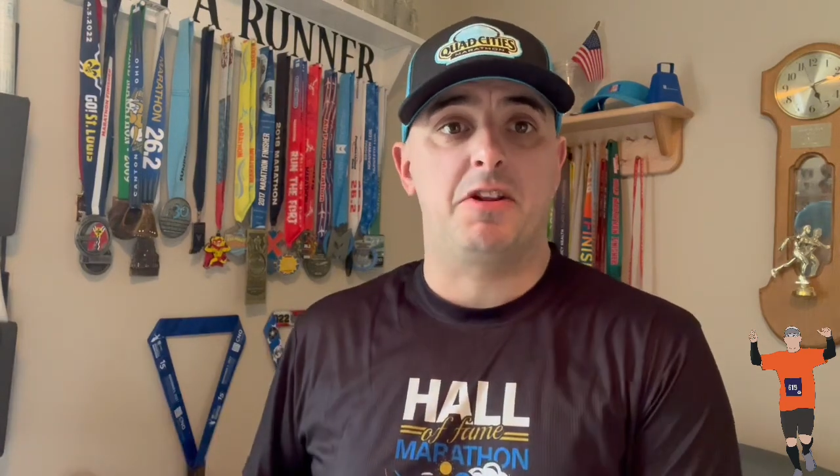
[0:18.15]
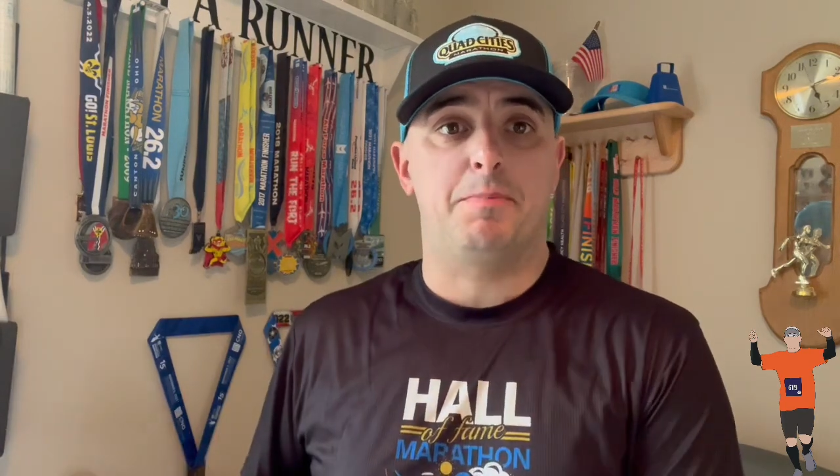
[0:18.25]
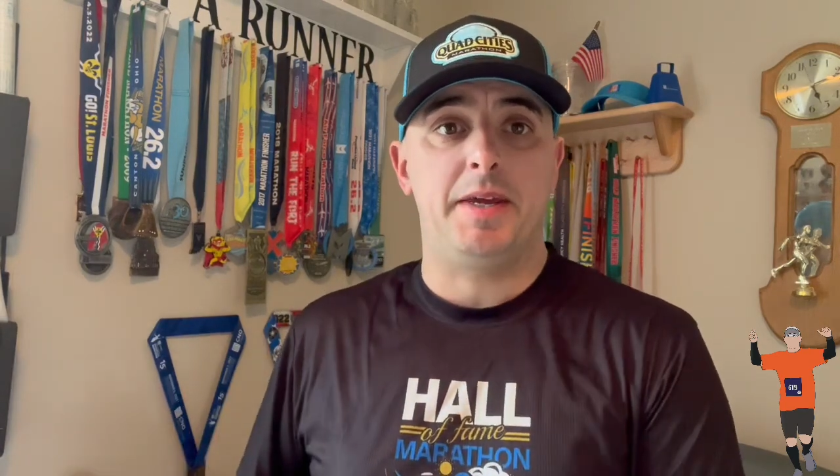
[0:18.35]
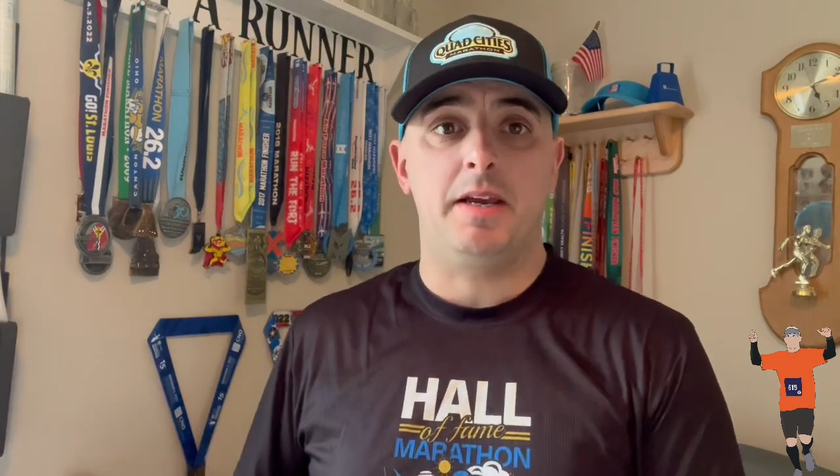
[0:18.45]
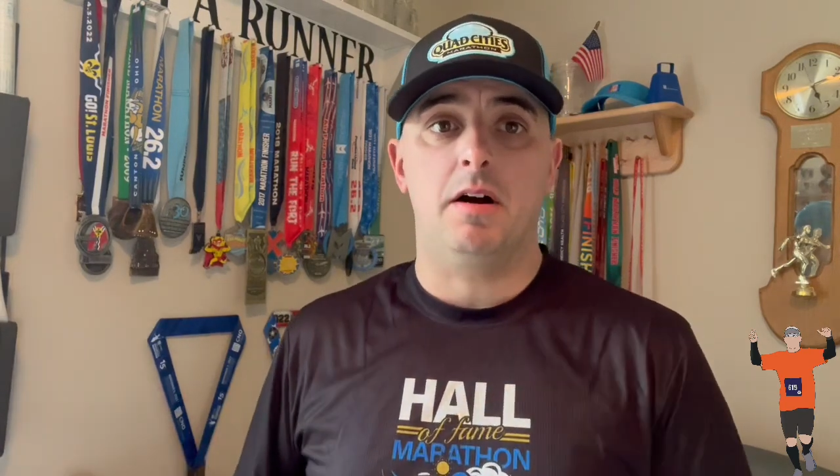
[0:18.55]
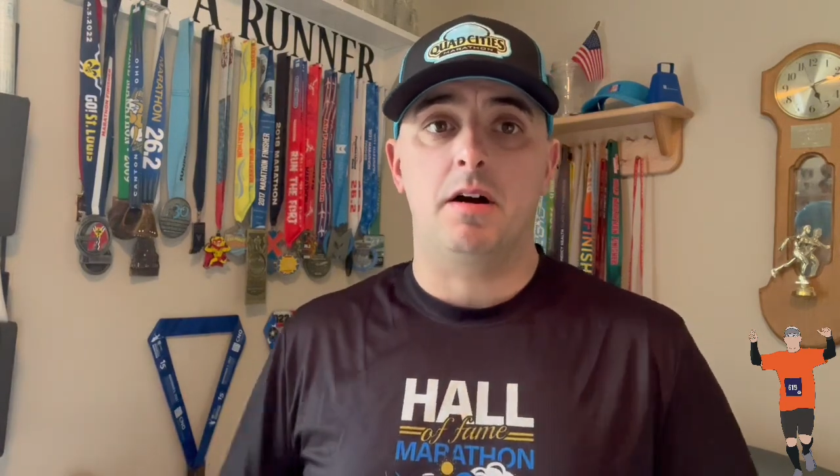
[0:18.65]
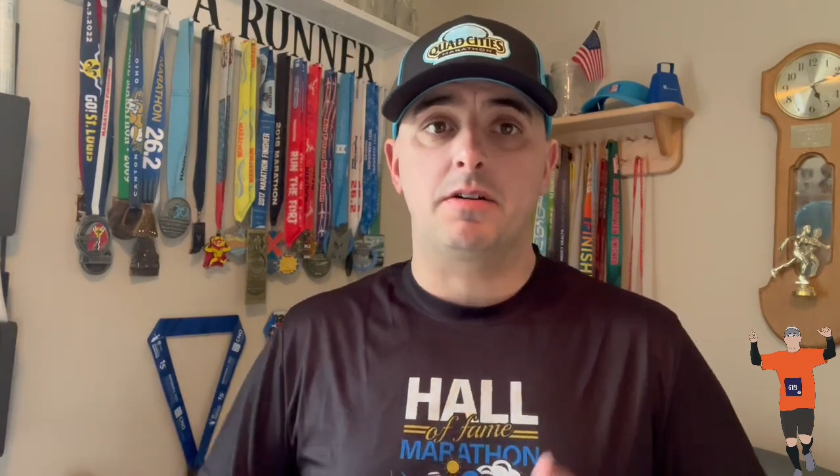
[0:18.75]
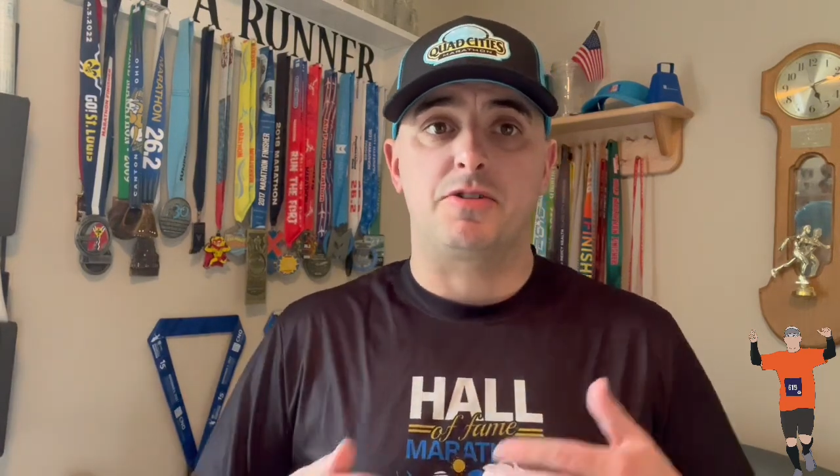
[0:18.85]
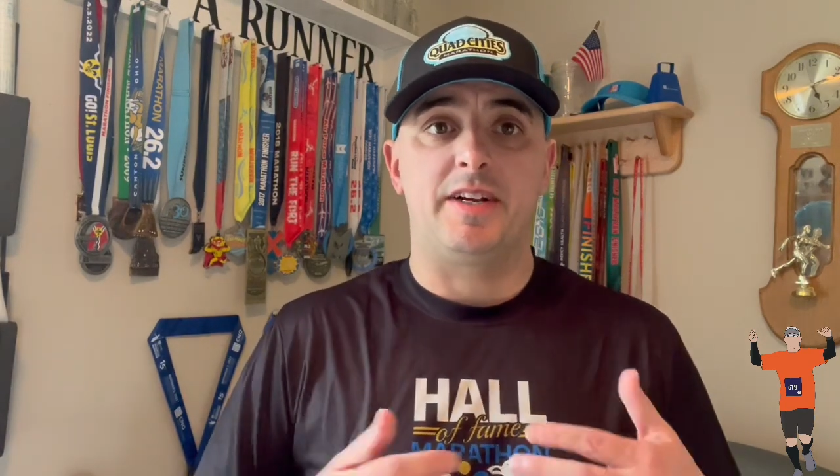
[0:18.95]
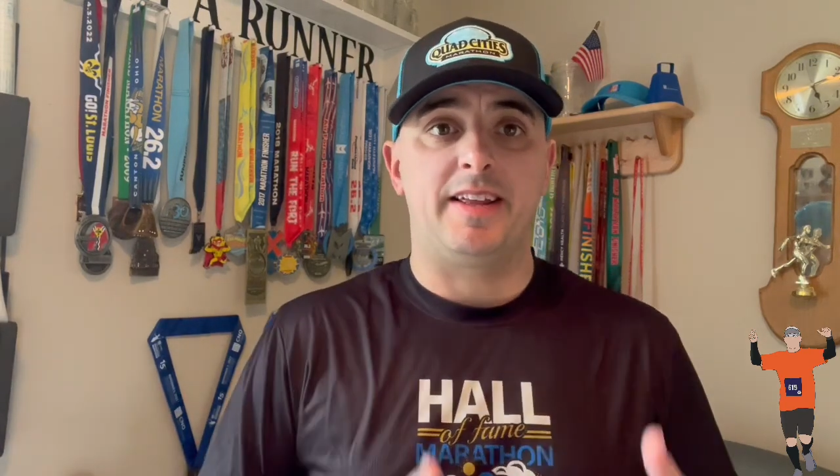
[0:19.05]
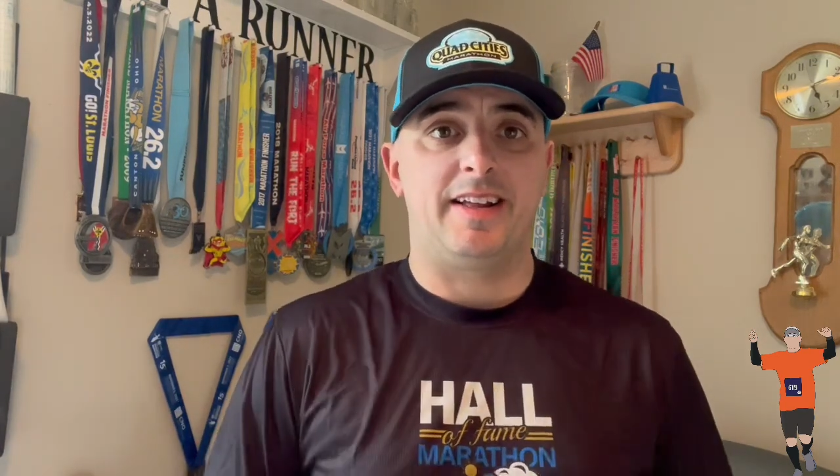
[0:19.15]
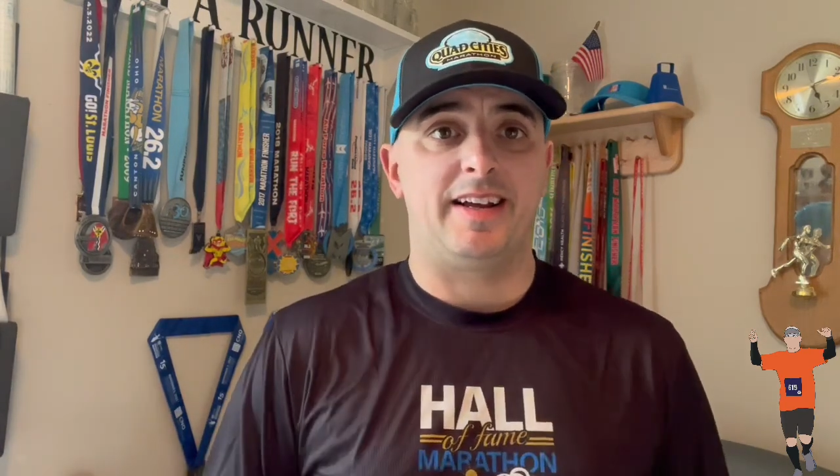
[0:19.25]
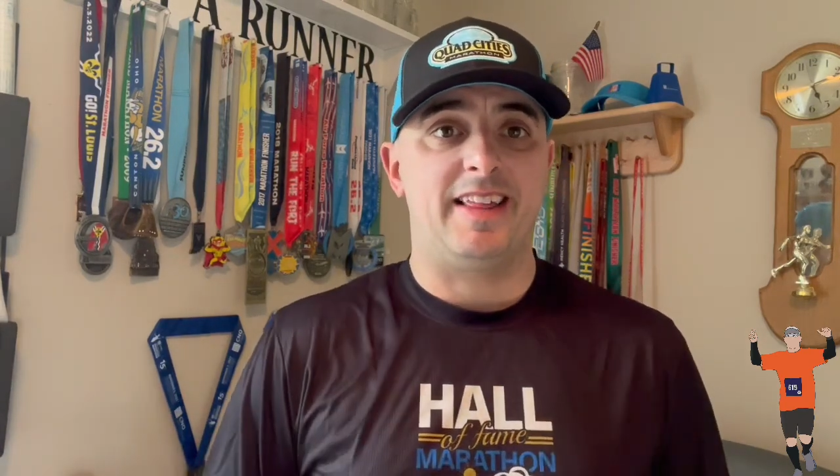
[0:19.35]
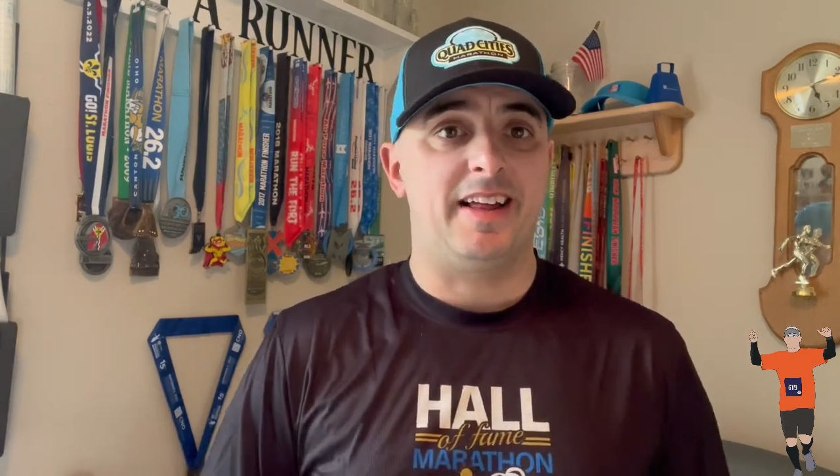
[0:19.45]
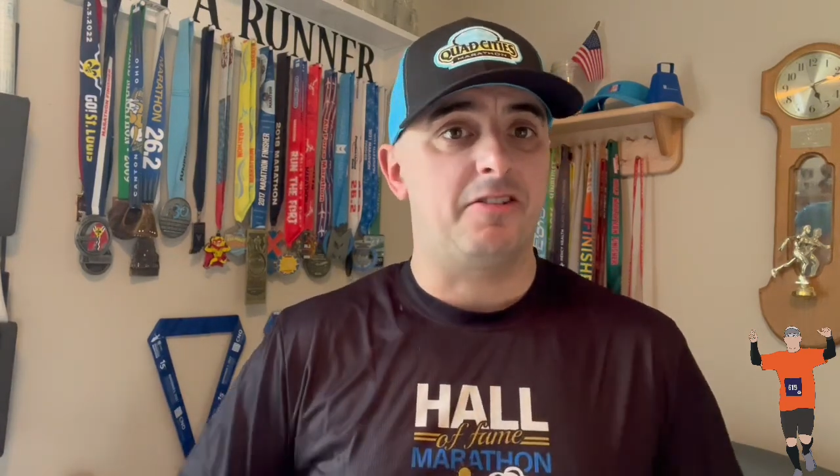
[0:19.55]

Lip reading: the PRs or anything like that.